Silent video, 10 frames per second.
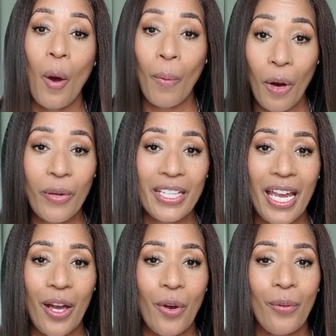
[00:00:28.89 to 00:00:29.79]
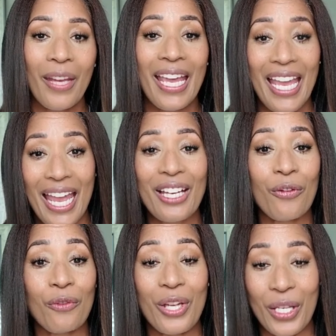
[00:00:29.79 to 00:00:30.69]
perfect hair, and a
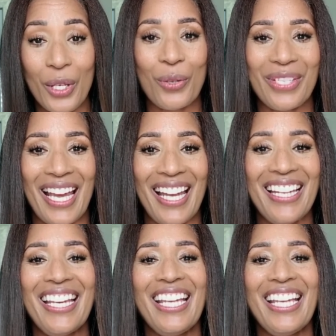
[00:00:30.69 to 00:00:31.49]
free Tuesday.